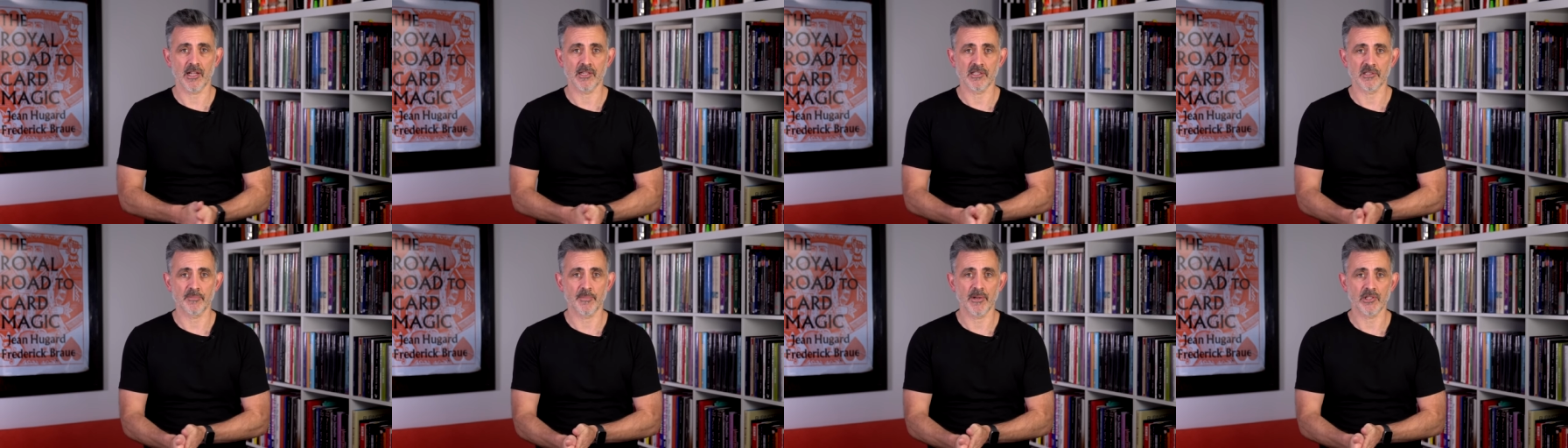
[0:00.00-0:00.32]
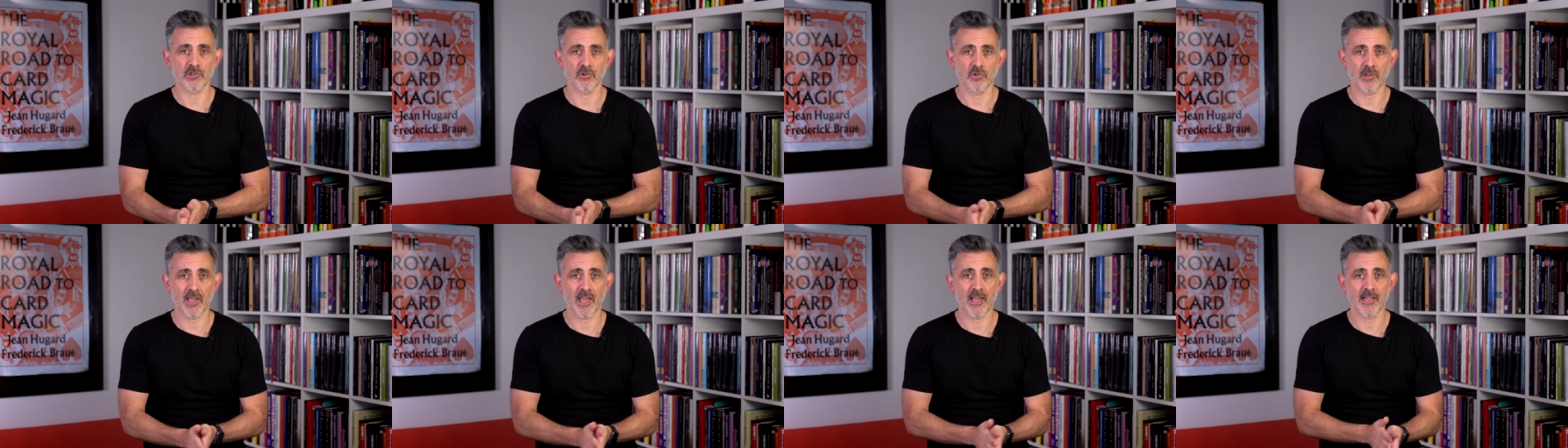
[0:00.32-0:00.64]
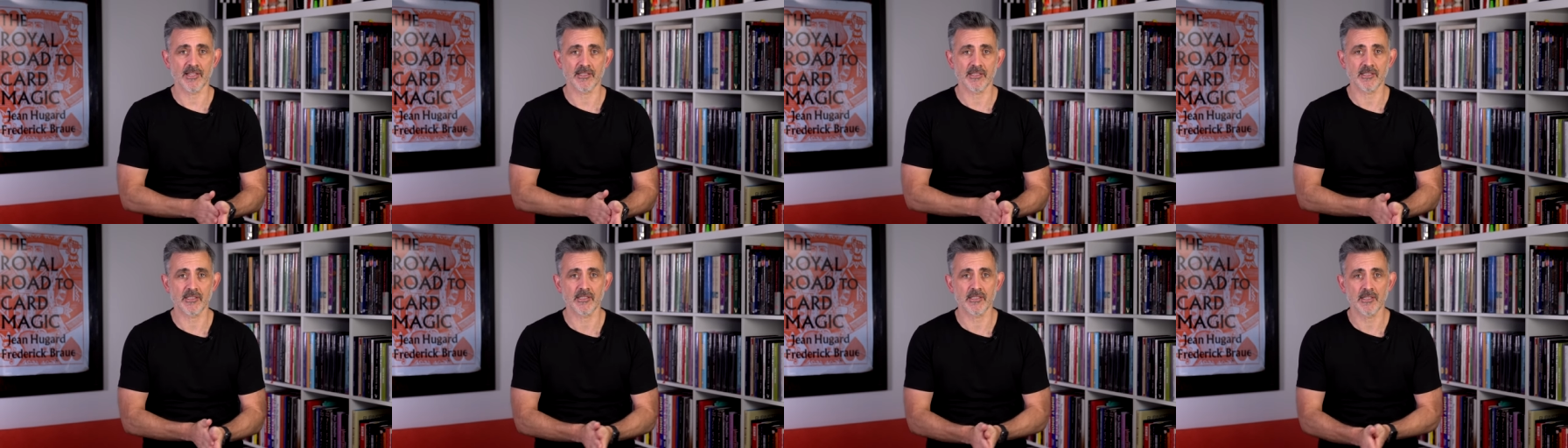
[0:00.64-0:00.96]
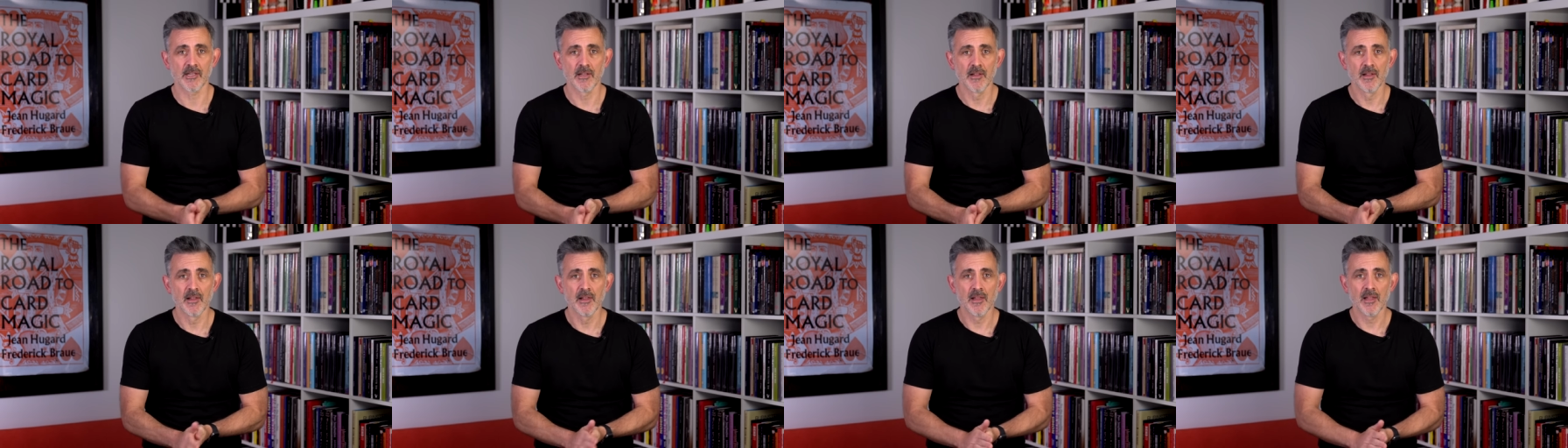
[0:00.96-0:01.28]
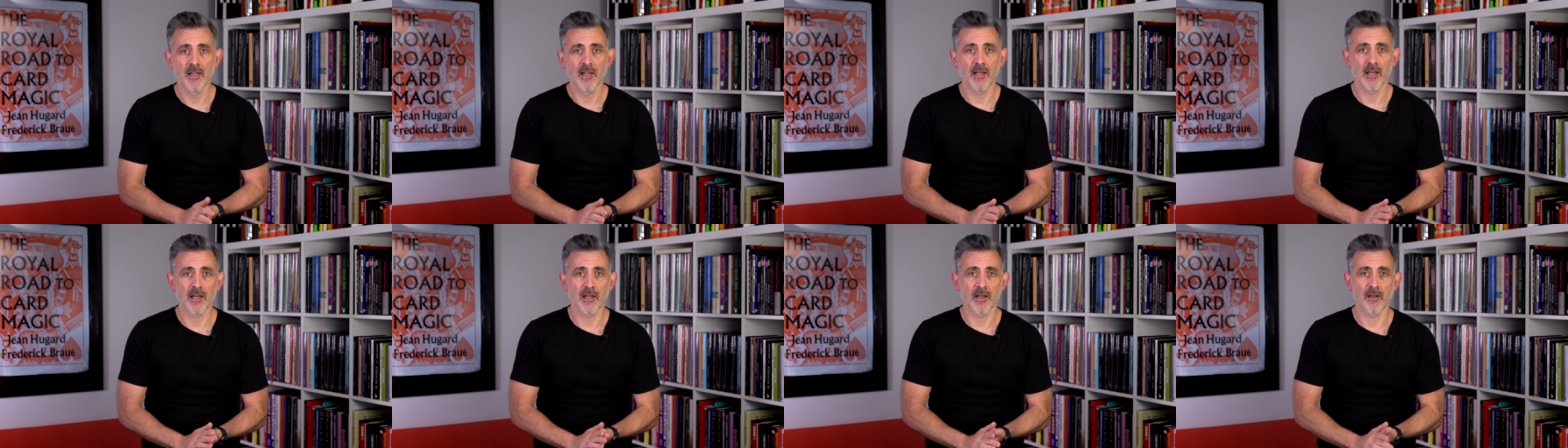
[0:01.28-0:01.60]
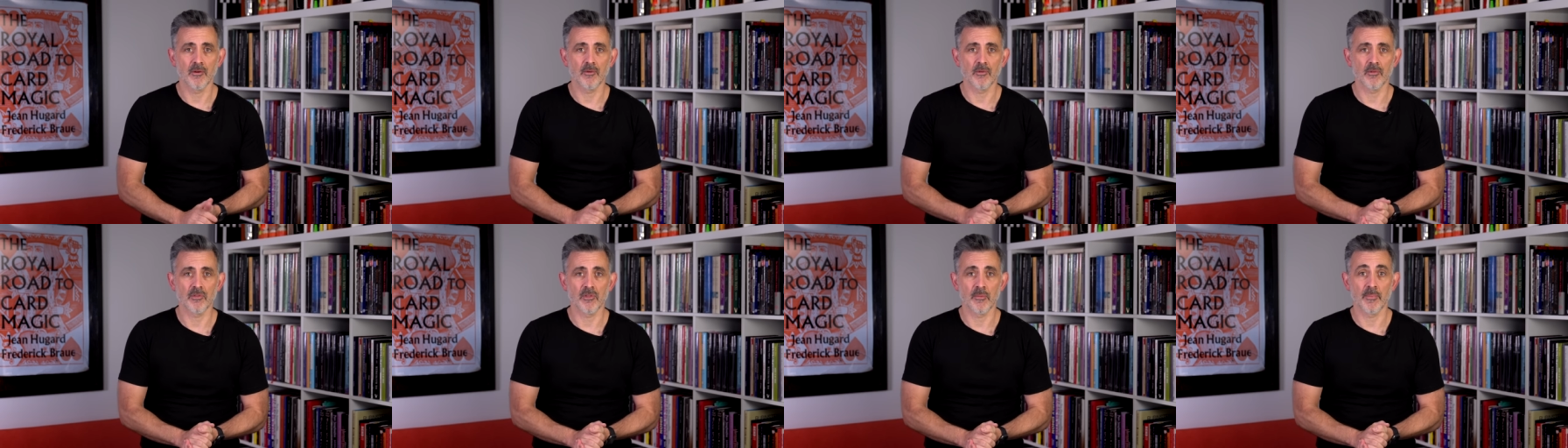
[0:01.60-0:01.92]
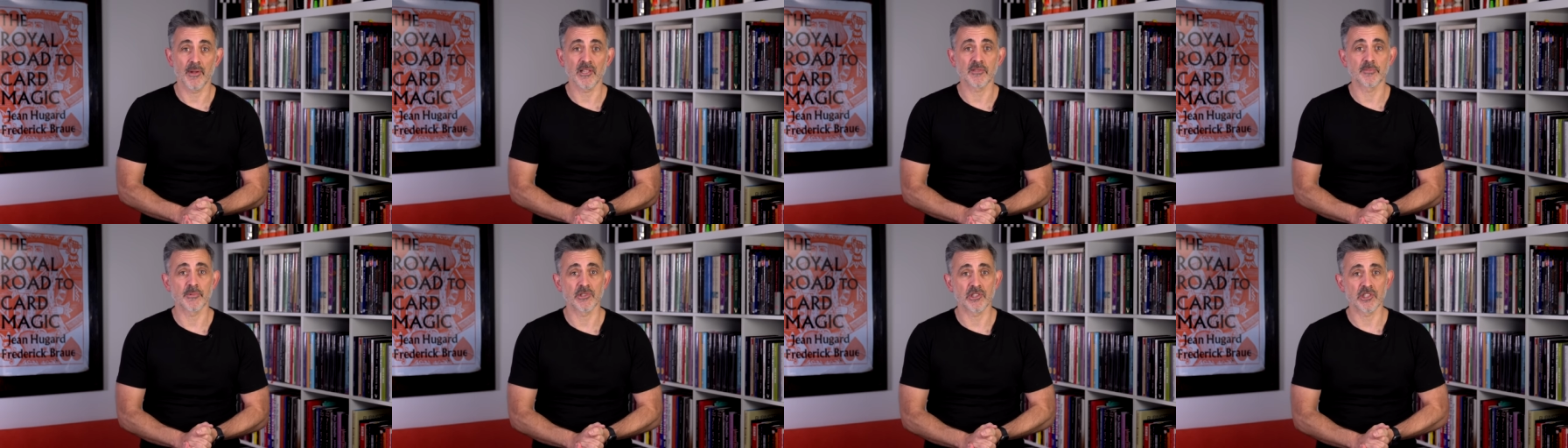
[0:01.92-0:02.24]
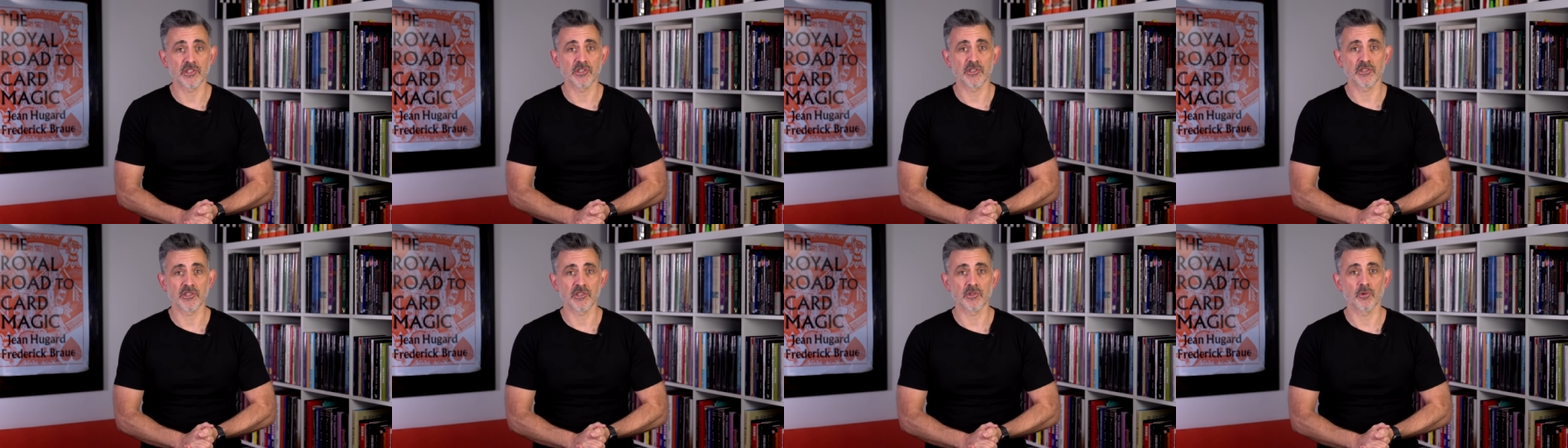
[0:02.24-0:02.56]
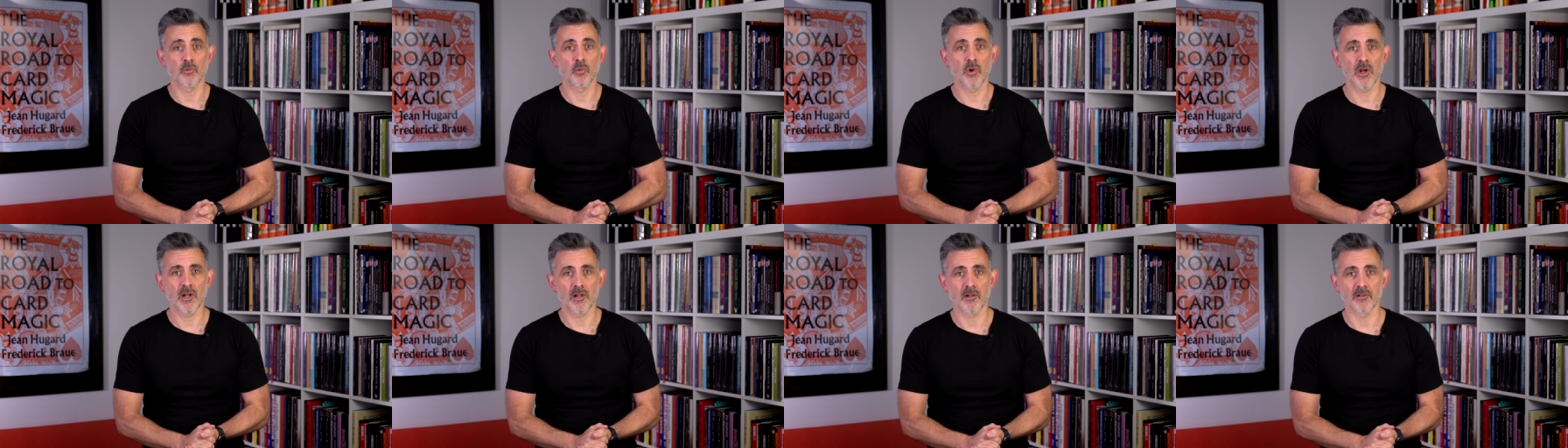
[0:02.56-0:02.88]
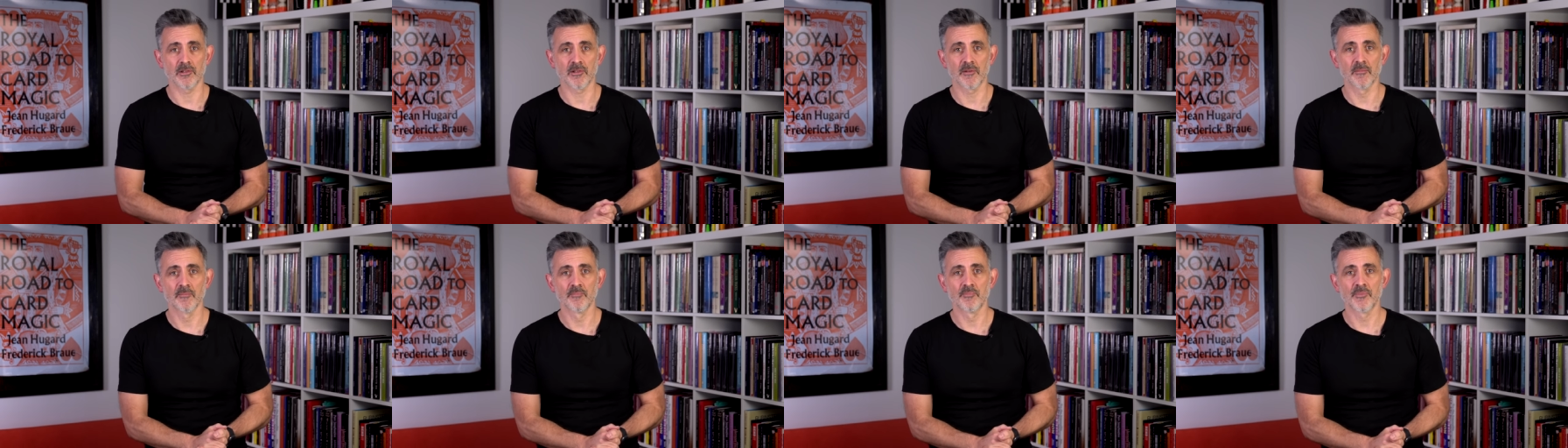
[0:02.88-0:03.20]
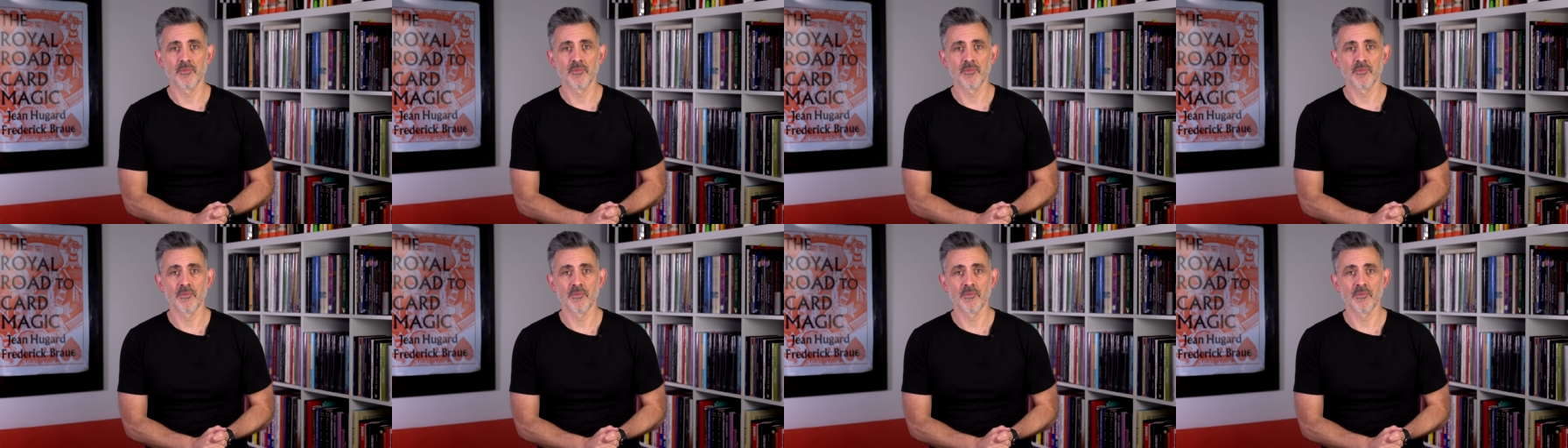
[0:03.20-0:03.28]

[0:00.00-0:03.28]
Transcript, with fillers: and special guests. Uh, the best magicians in the world